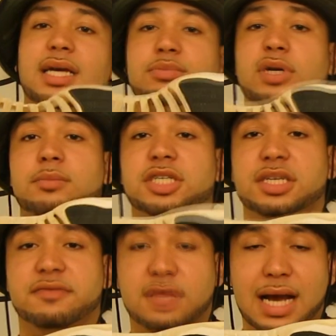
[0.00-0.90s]
That's pretty
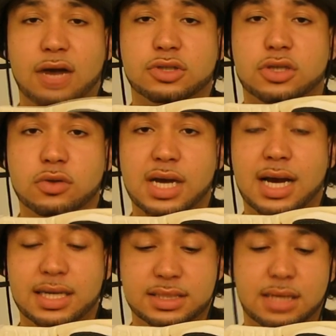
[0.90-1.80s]
much it for the outsole,
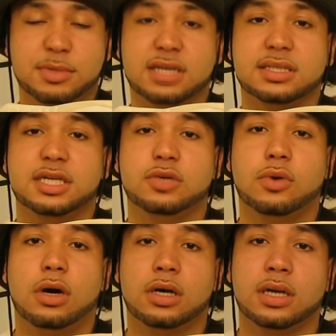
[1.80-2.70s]
guys. I'm gonna
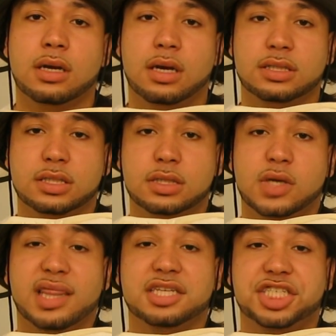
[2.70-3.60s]
continue on
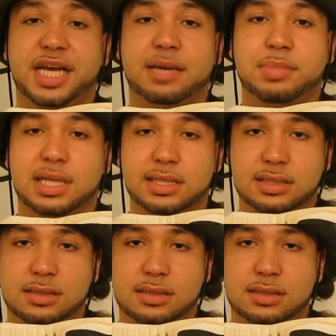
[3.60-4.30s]
to the shank plate.